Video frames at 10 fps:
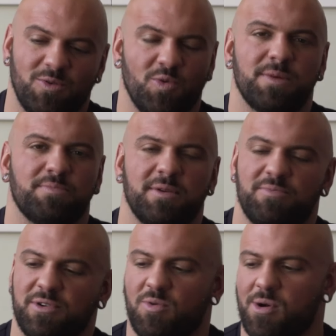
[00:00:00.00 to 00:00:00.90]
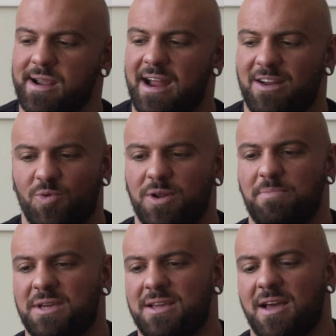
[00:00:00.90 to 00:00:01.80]
It wouldn't be pre-workout. It wouldn't
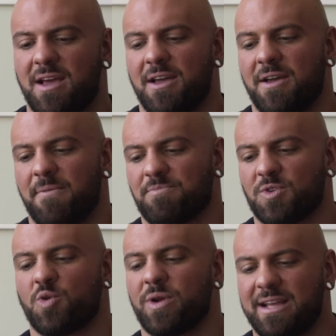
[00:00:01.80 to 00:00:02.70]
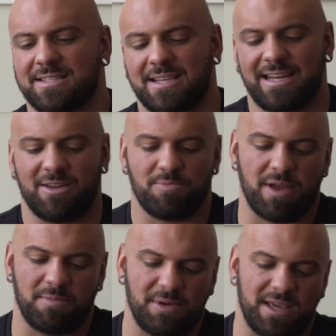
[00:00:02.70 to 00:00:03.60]
be, creatine,
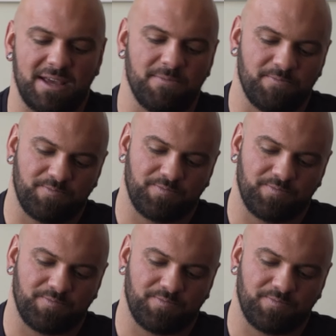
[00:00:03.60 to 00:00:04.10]
it'd be